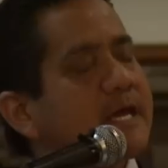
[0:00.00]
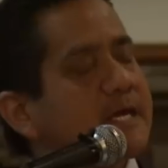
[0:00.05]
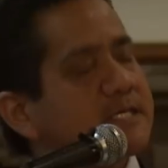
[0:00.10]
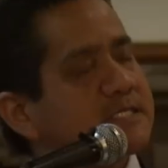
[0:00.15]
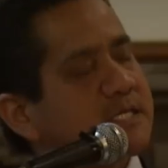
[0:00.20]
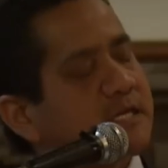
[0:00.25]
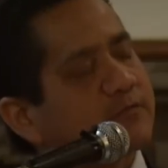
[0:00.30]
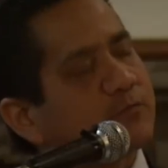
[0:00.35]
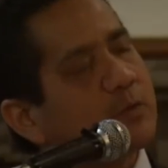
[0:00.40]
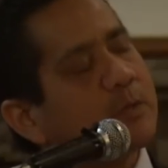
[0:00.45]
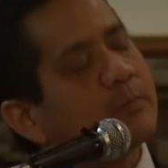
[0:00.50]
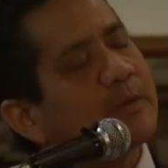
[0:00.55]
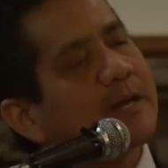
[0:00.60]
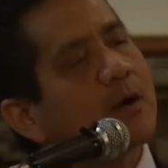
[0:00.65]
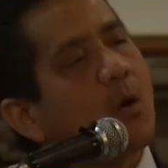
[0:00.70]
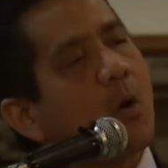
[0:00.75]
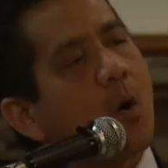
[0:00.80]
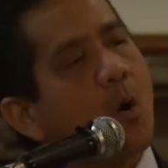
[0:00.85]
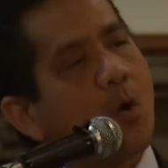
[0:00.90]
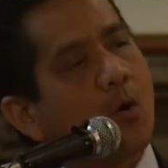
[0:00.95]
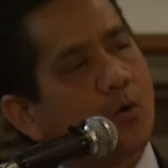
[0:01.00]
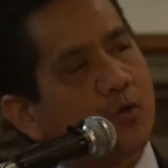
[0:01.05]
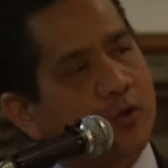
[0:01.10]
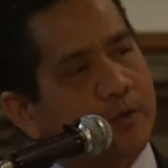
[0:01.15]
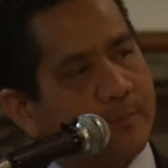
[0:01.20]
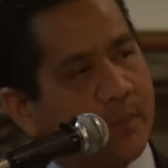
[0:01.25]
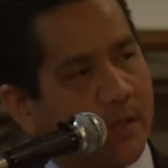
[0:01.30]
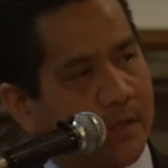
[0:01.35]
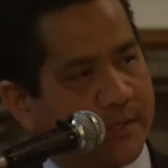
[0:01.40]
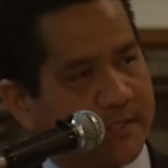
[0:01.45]
is that if we bring all
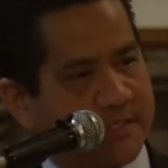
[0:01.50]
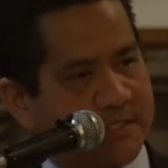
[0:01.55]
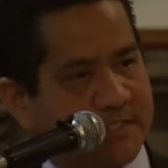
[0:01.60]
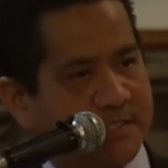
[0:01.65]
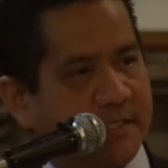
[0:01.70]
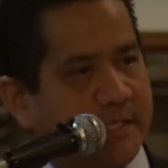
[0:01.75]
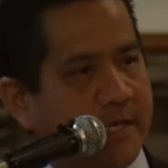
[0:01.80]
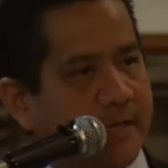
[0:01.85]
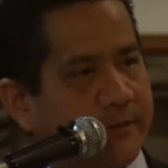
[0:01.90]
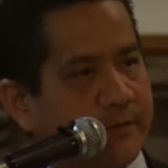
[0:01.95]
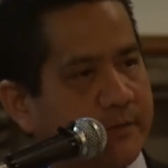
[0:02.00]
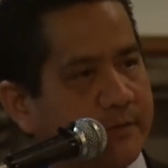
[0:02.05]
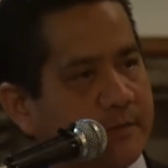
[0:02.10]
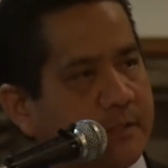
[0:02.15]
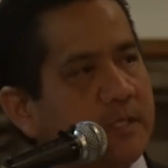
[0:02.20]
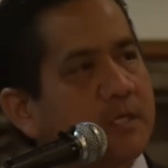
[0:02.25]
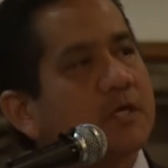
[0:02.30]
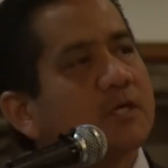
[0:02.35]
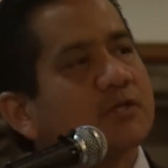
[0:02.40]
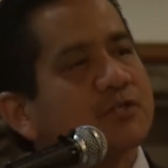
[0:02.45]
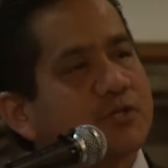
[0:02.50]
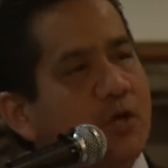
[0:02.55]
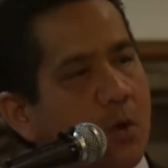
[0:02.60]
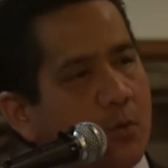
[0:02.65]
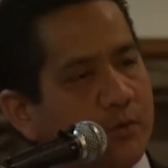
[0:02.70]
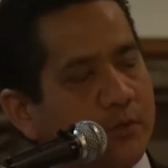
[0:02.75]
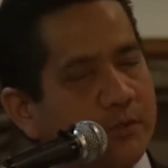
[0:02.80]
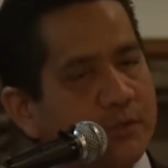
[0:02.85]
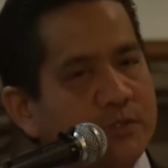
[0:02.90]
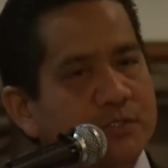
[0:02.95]
the parties together
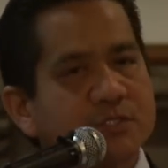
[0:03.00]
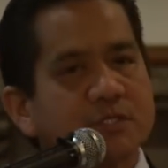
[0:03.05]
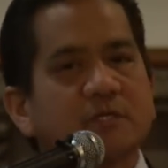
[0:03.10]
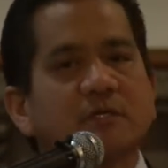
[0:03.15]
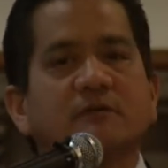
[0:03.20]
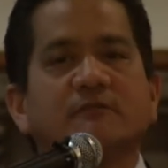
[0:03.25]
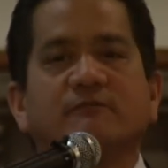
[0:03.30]
donors,